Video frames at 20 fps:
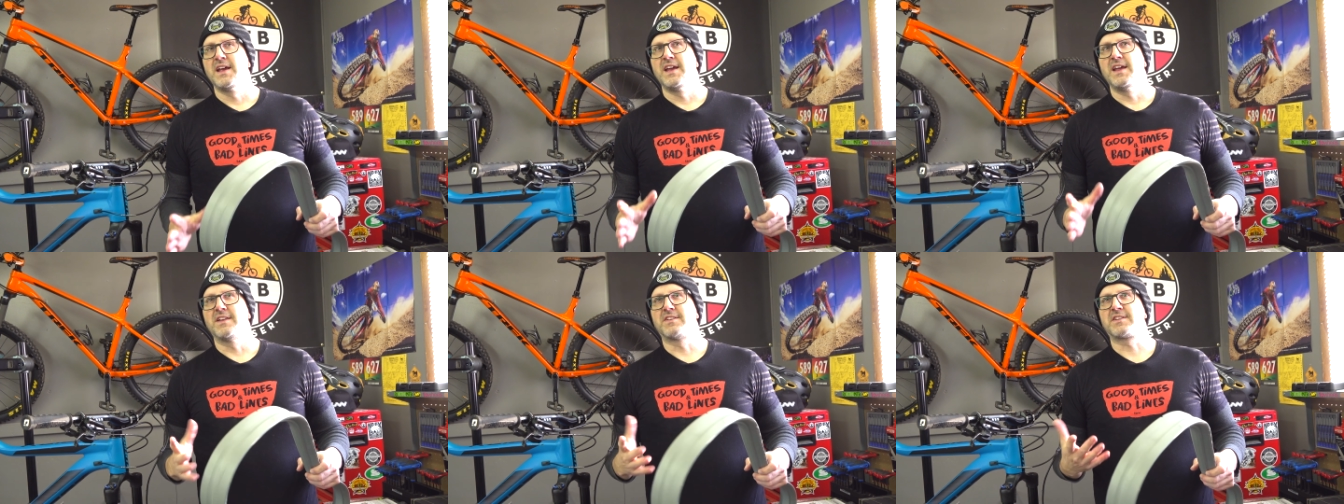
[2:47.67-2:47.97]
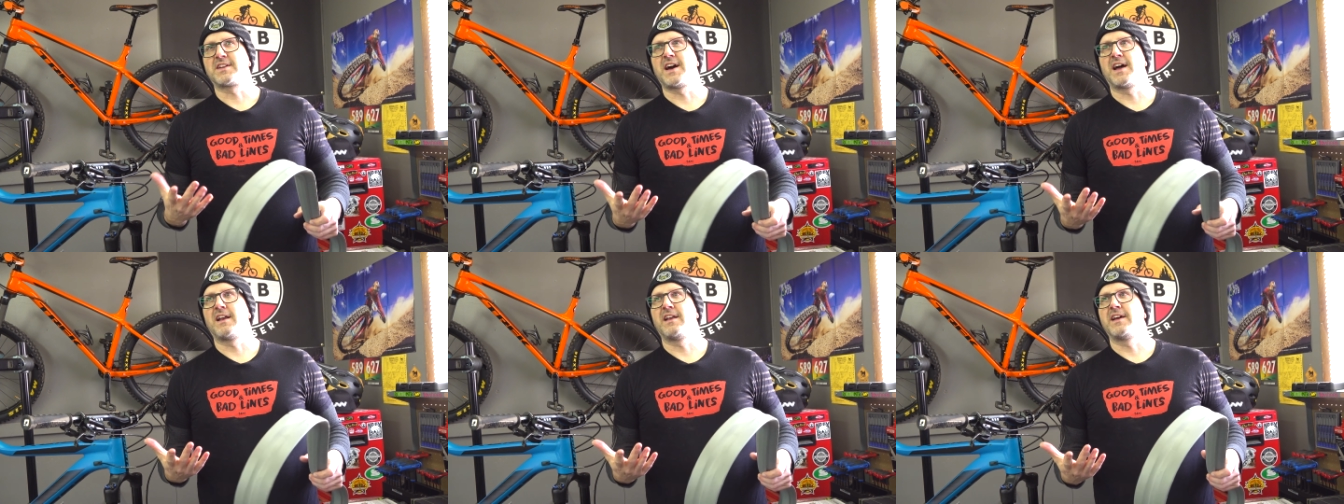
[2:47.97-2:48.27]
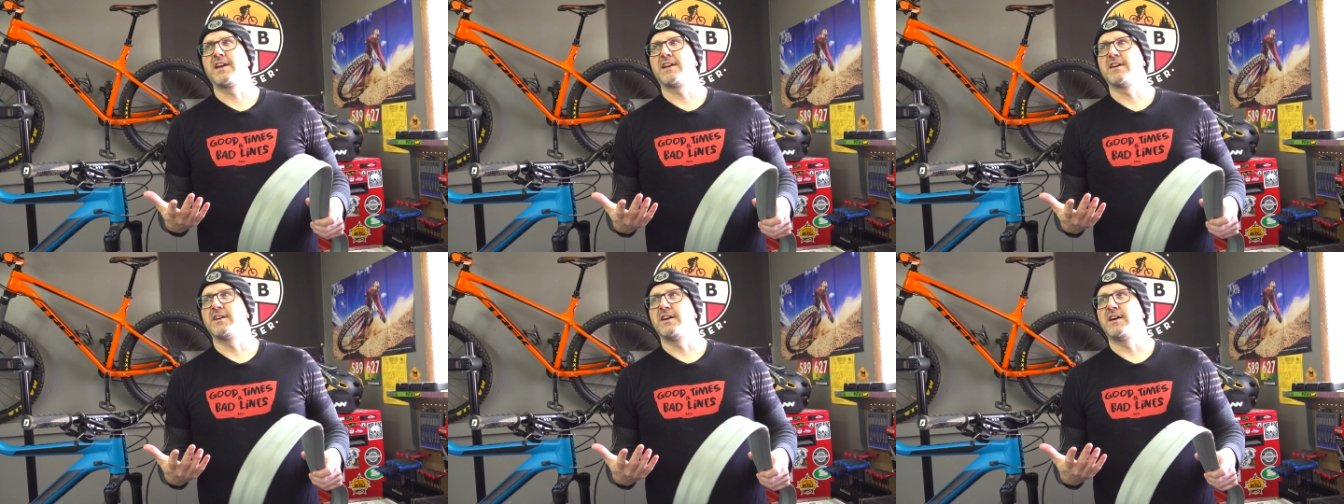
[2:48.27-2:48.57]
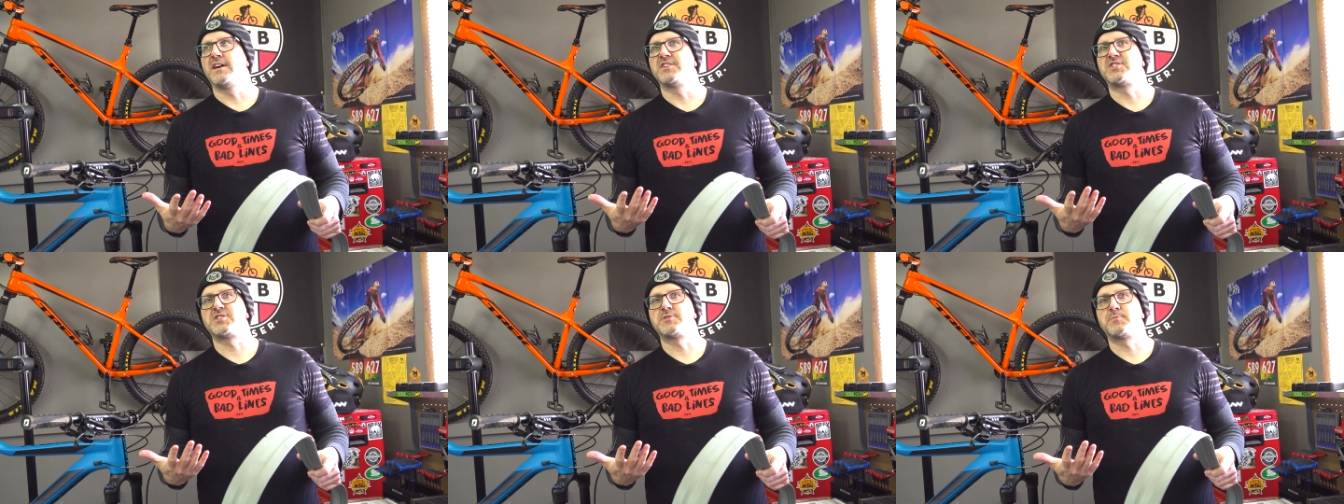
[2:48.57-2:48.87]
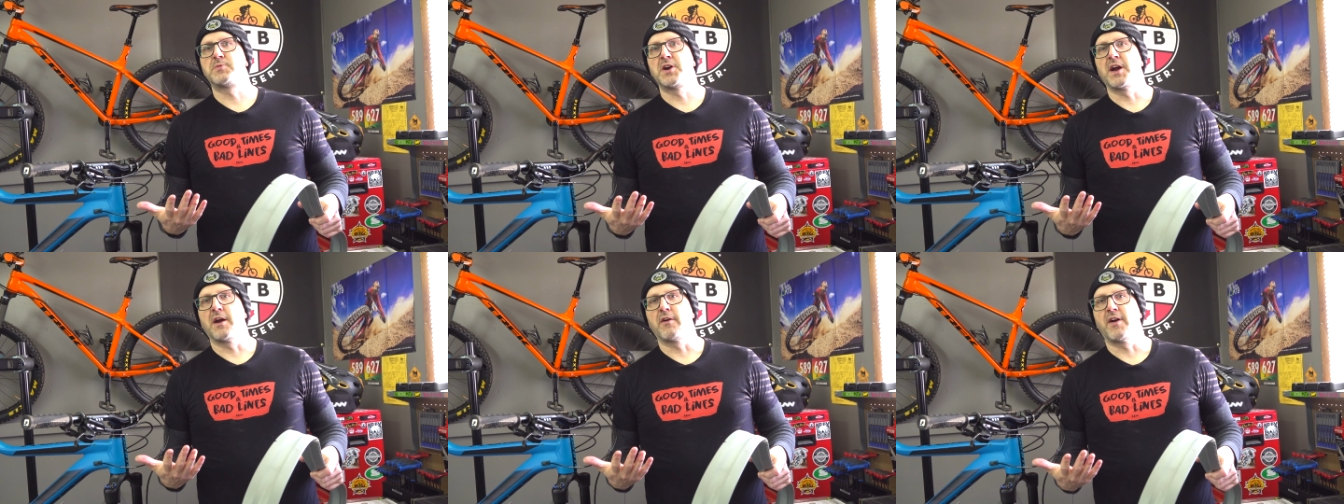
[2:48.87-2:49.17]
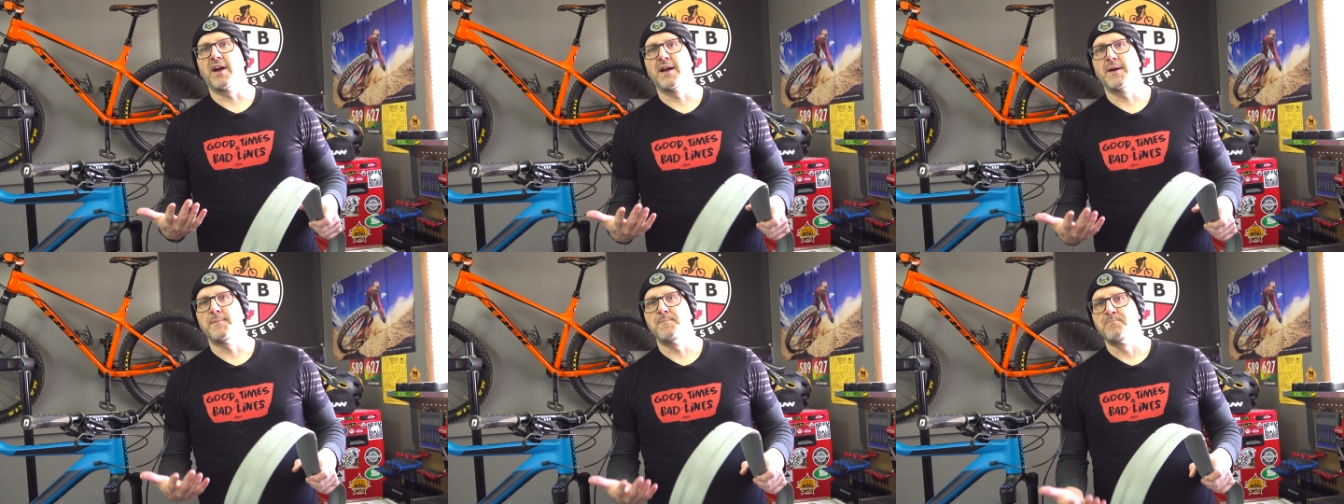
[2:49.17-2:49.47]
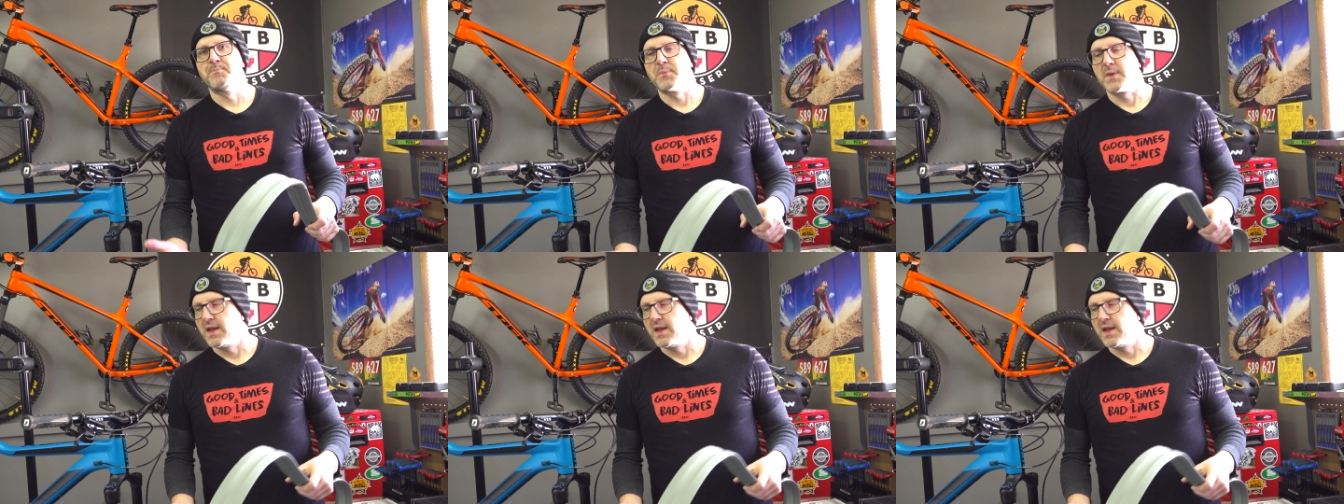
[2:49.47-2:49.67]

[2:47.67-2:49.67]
it's kind of like a, a spring, right?